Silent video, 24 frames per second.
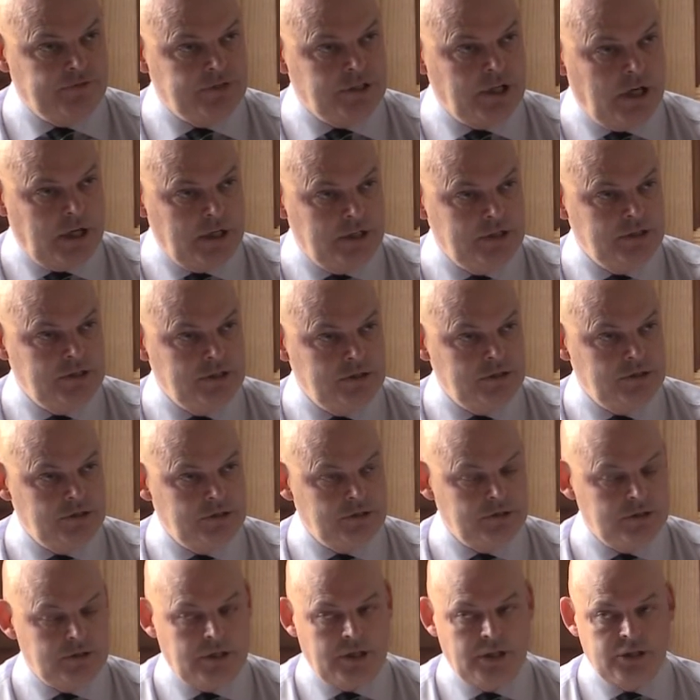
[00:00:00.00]

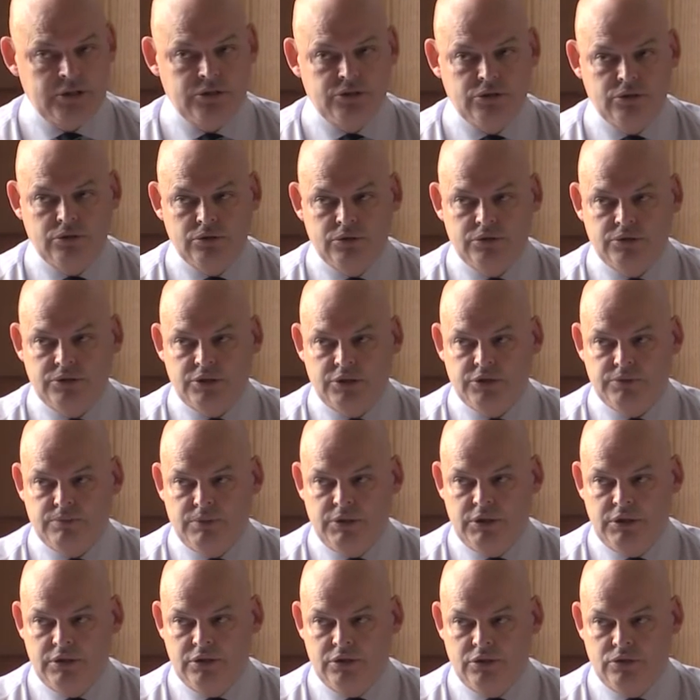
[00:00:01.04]
challenges to us as
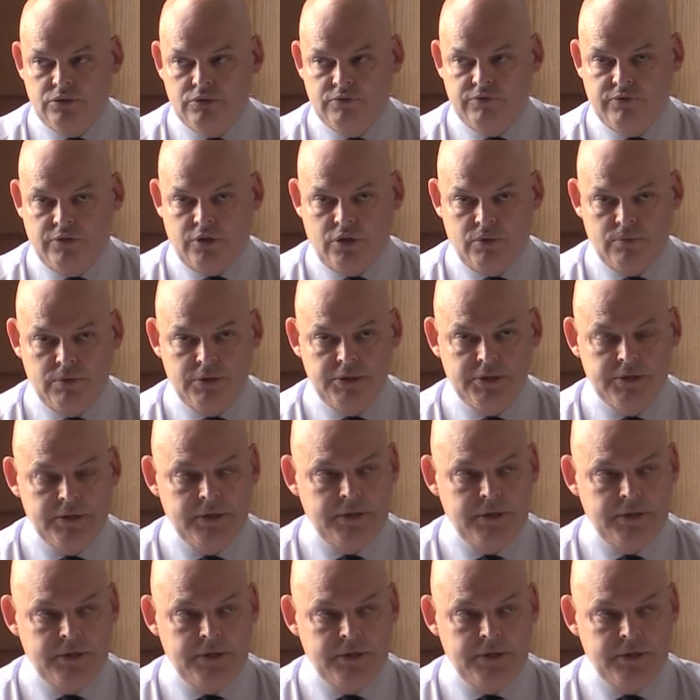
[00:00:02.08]
we go forward.